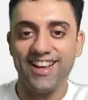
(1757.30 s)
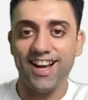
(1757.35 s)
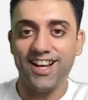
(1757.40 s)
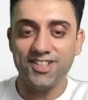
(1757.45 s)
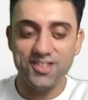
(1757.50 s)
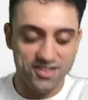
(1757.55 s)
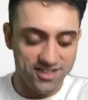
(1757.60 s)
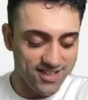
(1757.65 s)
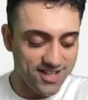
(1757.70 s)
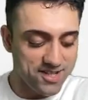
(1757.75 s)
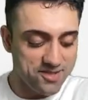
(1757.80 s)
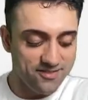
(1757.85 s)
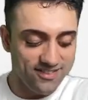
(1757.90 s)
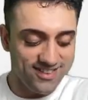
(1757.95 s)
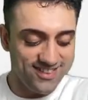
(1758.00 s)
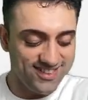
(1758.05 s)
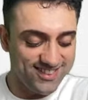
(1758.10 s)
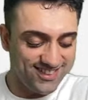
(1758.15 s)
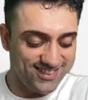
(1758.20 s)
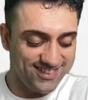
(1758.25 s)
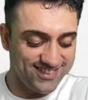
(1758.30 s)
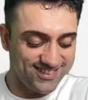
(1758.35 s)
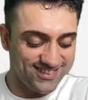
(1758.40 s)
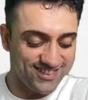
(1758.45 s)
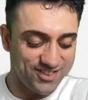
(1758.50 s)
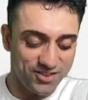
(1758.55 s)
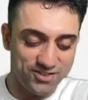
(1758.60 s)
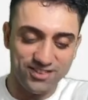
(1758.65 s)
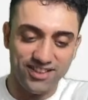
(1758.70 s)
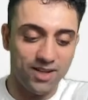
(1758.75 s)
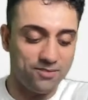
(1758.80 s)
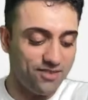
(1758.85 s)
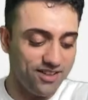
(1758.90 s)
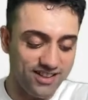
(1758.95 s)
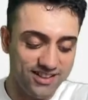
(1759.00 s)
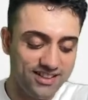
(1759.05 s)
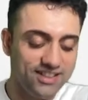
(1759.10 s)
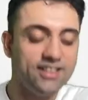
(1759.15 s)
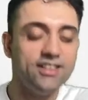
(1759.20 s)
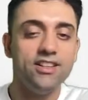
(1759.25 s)
And
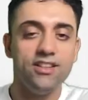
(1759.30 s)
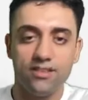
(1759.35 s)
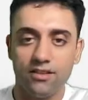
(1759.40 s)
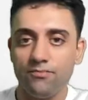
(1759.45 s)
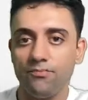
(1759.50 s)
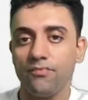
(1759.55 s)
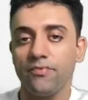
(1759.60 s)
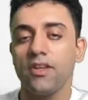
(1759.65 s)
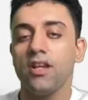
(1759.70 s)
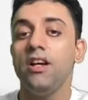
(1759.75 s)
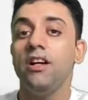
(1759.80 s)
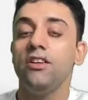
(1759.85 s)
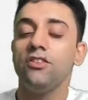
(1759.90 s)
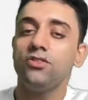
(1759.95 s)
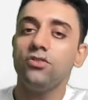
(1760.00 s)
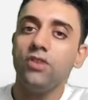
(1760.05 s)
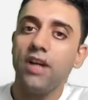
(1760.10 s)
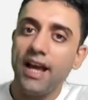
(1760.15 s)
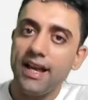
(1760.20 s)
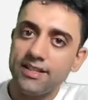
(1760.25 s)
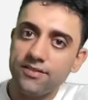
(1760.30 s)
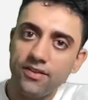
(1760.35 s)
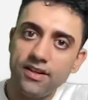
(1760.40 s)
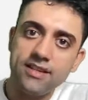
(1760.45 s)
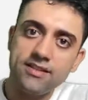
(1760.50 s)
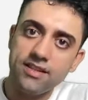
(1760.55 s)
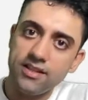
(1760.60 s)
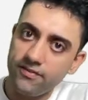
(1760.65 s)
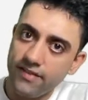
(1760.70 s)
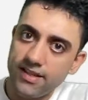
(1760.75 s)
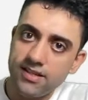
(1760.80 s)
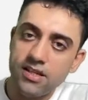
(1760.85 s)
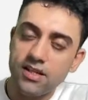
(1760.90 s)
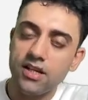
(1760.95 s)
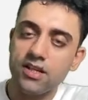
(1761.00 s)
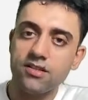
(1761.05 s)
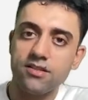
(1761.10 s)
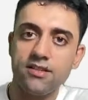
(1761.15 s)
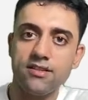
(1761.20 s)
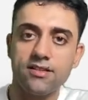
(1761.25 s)
Osama. Hmm. So, as far as the
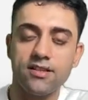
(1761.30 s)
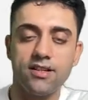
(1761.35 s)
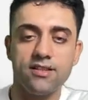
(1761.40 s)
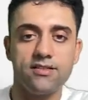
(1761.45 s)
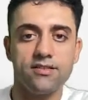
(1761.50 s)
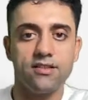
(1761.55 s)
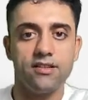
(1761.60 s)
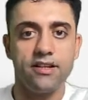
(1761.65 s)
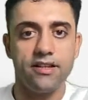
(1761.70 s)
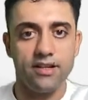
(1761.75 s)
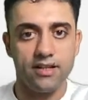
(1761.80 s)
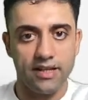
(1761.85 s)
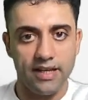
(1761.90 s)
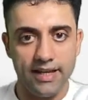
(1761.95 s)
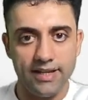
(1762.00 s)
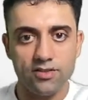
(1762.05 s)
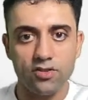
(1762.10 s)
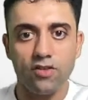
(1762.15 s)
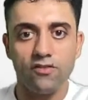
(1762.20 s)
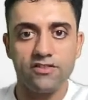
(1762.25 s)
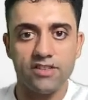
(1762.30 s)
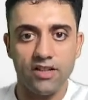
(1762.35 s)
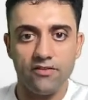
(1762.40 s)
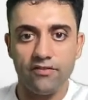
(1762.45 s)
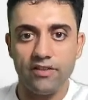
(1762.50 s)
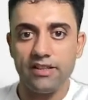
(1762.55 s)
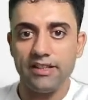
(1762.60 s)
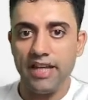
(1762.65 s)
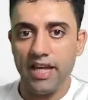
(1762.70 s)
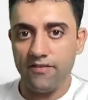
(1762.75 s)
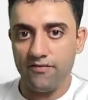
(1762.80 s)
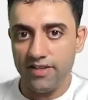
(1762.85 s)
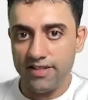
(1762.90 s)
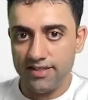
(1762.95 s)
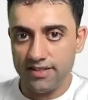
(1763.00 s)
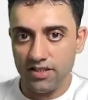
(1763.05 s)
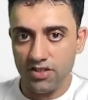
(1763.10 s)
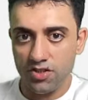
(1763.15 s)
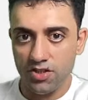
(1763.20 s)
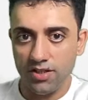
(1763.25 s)
investigation is concerned, in a case of someone came with
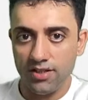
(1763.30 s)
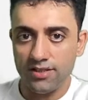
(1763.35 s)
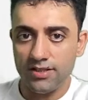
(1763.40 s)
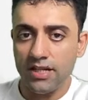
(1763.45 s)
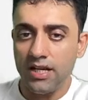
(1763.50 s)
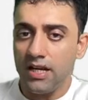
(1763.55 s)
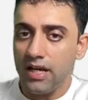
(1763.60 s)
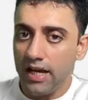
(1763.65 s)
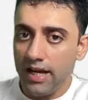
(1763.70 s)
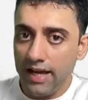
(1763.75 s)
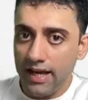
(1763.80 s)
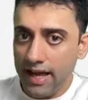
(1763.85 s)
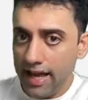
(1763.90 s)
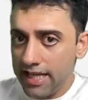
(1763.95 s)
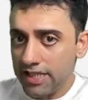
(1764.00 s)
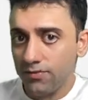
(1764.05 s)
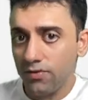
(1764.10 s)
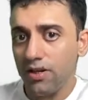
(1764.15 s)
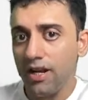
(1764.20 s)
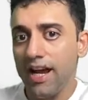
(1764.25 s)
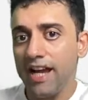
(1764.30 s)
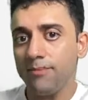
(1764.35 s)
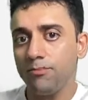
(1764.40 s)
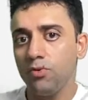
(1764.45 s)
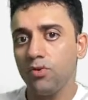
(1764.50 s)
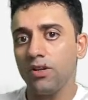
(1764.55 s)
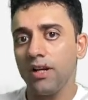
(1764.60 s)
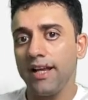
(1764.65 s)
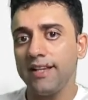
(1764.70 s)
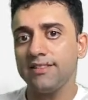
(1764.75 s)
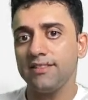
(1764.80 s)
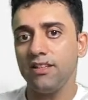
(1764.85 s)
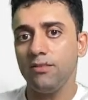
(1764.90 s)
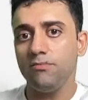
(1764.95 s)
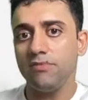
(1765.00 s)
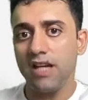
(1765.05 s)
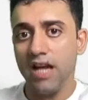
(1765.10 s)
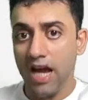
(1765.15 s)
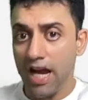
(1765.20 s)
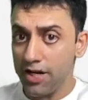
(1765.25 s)
seizures, as for
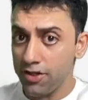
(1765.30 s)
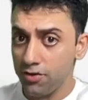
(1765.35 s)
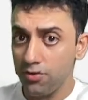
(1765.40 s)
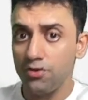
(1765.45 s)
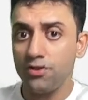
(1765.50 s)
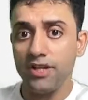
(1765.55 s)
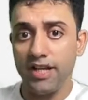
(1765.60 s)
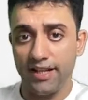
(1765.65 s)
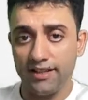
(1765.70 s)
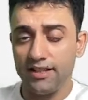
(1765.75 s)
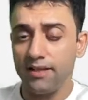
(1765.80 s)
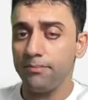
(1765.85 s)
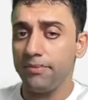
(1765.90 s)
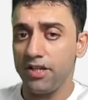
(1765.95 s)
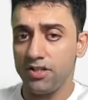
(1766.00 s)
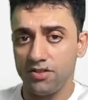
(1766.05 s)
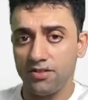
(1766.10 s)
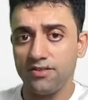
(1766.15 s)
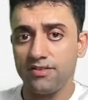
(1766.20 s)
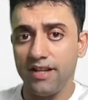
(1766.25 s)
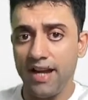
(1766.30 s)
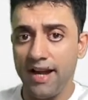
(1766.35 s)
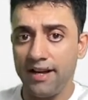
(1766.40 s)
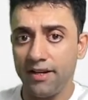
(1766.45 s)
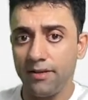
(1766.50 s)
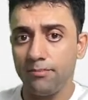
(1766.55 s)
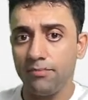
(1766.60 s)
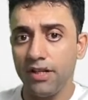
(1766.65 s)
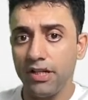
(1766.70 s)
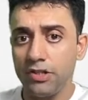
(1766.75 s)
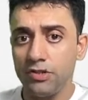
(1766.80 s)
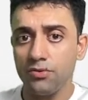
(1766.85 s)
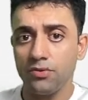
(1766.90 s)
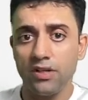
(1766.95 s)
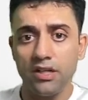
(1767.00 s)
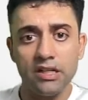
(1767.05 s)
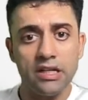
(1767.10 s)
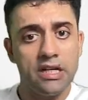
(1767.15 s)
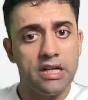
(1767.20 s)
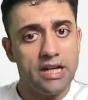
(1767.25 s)
hypoglycemia, I should take the patient's random blood
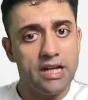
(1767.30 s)
sugar.